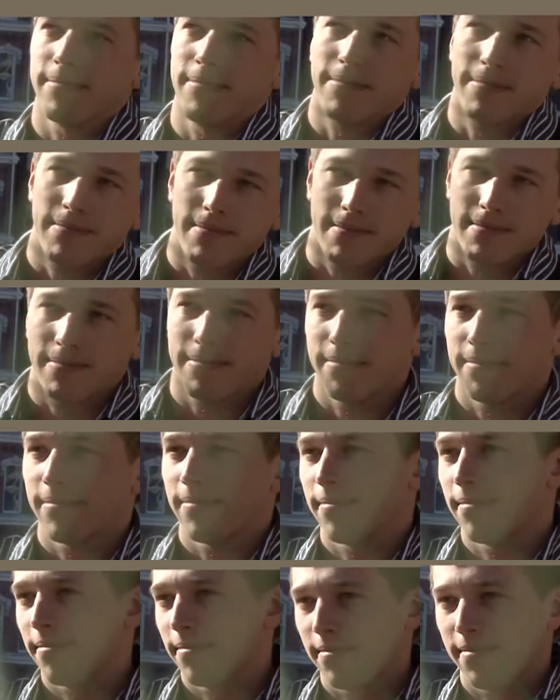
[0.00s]
Uh, all
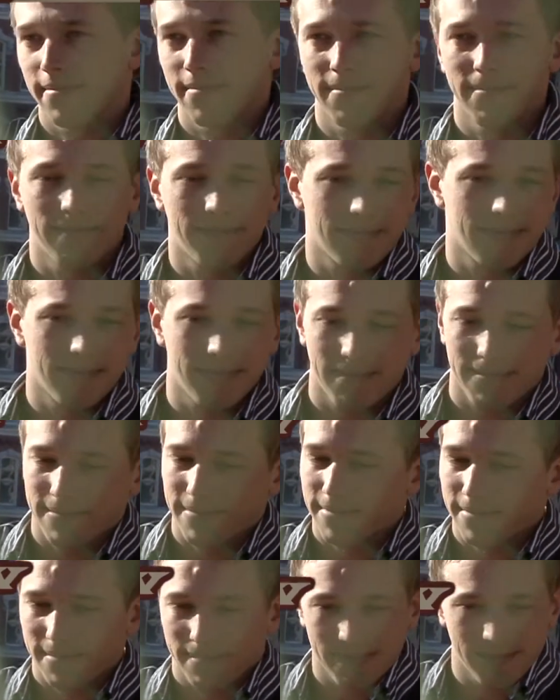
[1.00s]
I know
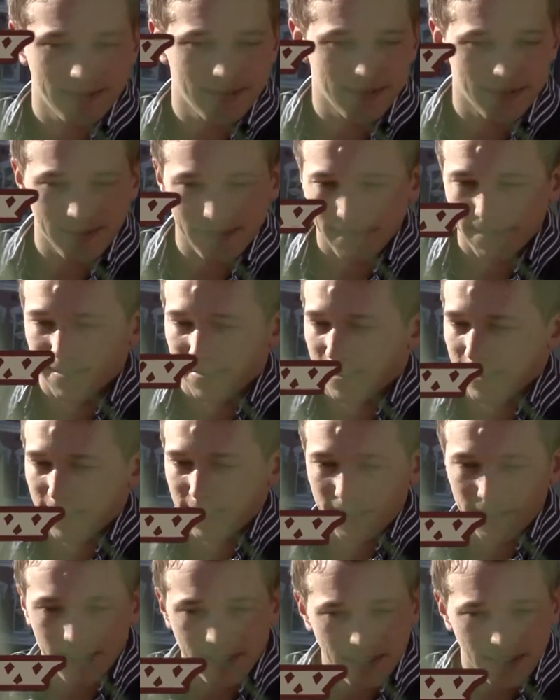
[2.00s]
was
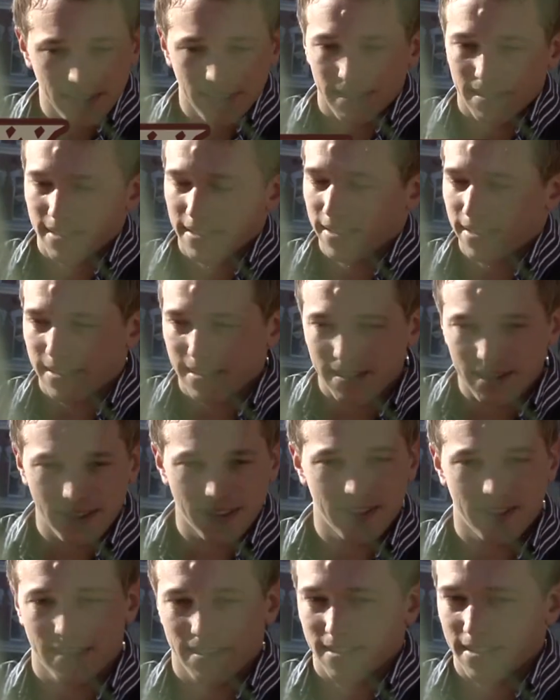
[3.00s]
my way to
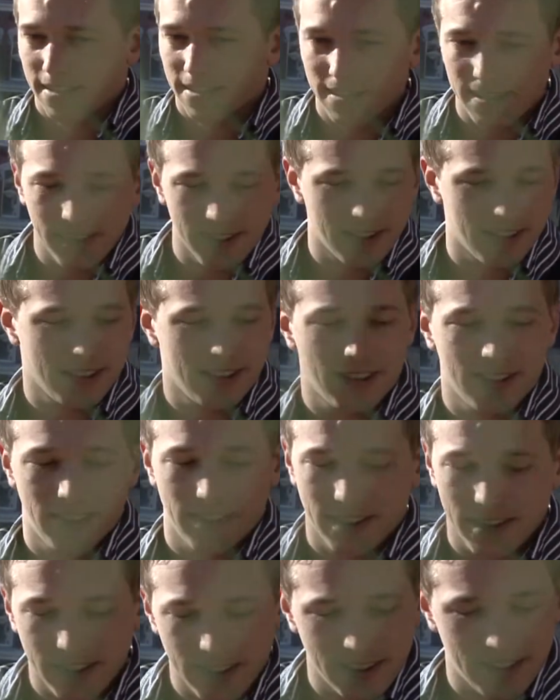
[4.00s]
deal with a breakup.
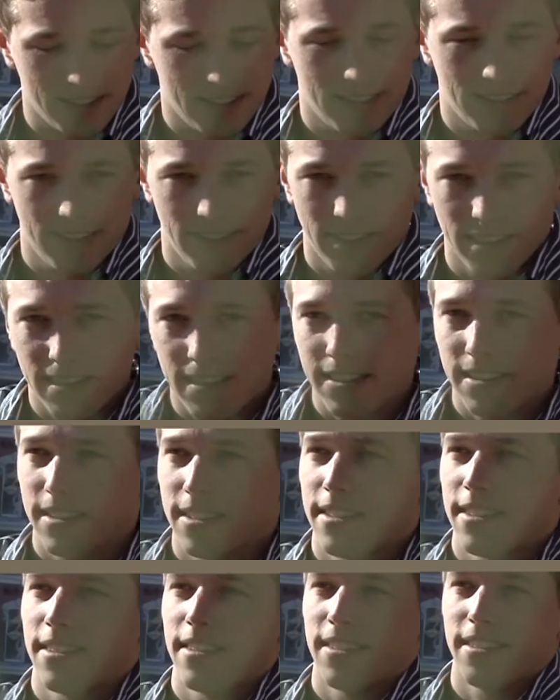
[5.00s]
You leave
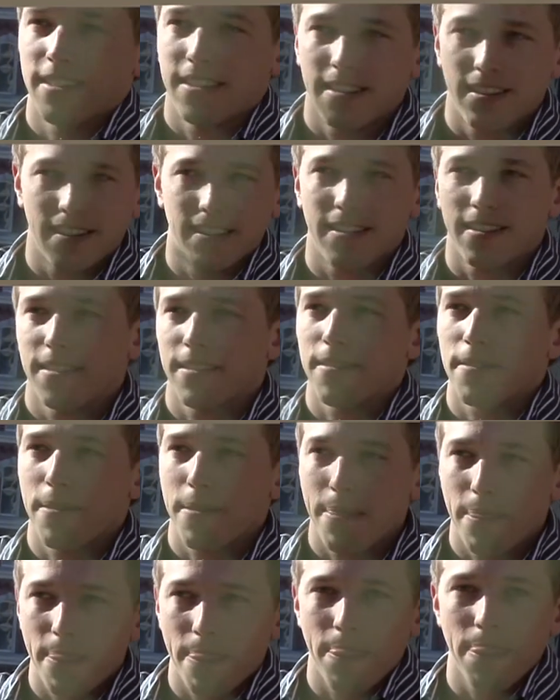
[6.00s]
someone that you spend so much
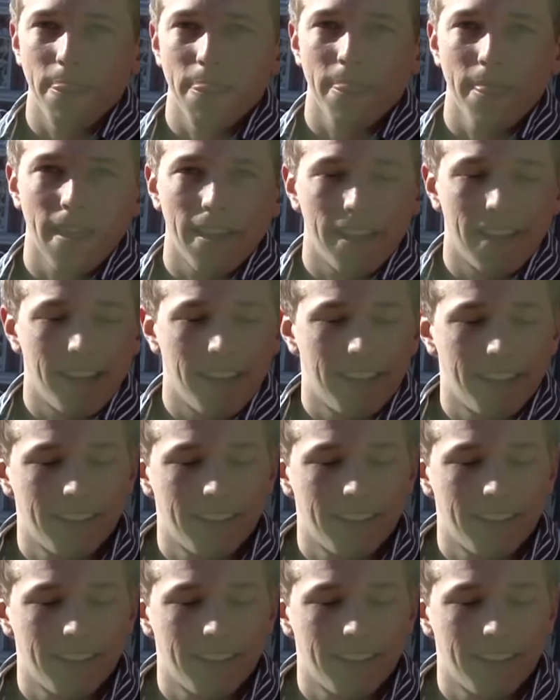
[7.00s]
time with, and